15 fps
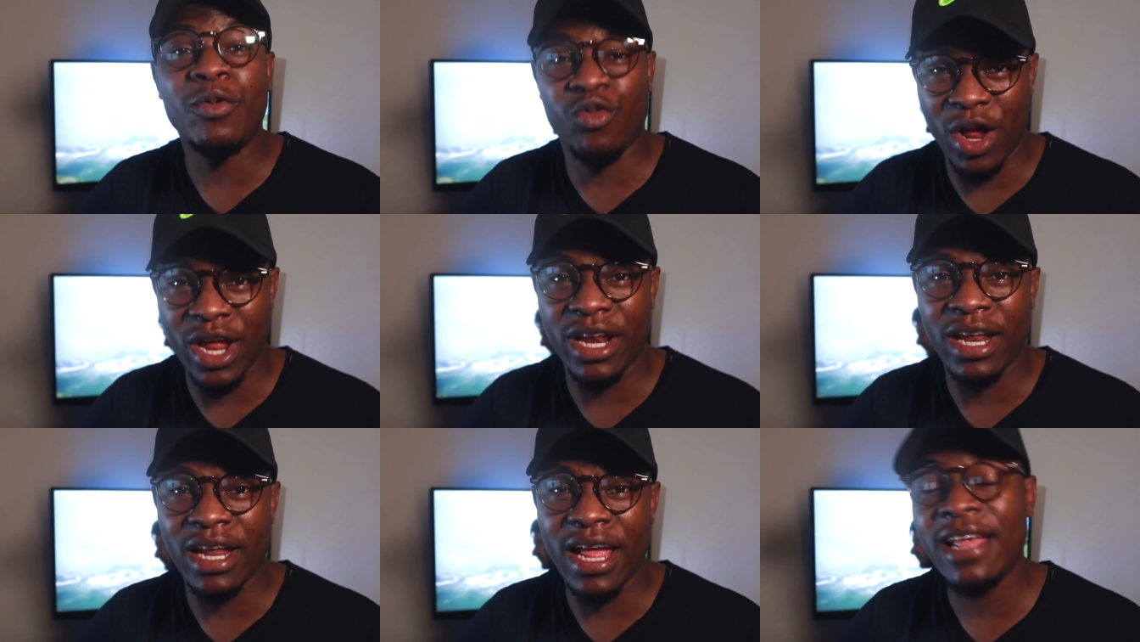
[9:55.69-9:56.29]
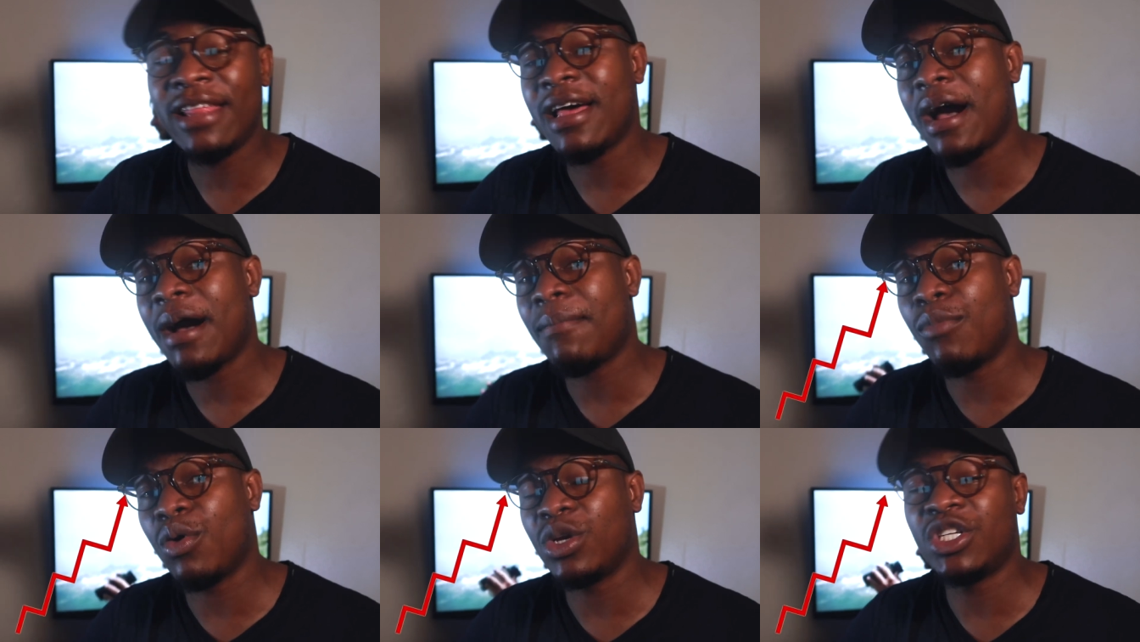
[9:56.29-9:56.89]
trend,
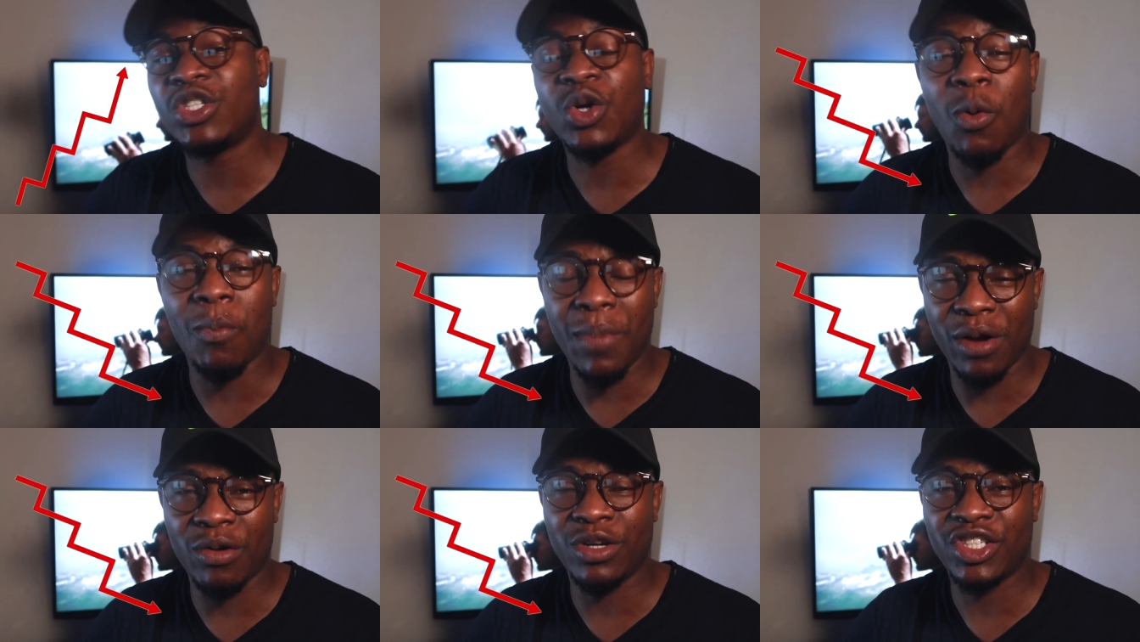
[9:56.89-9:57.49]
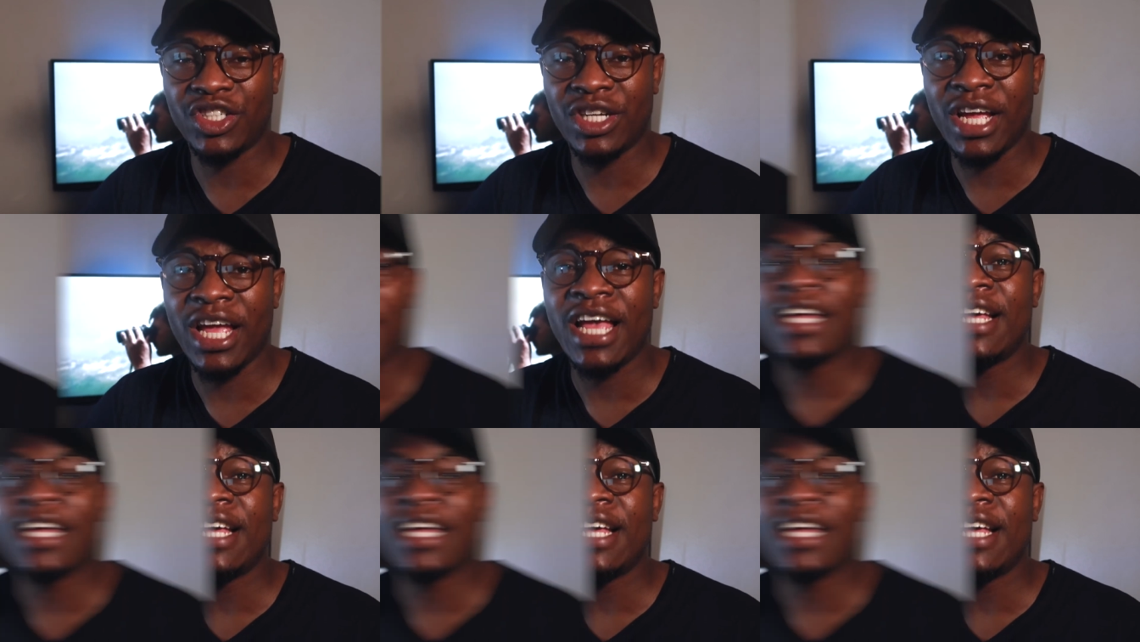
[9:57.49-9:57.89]
either bullish or bearish.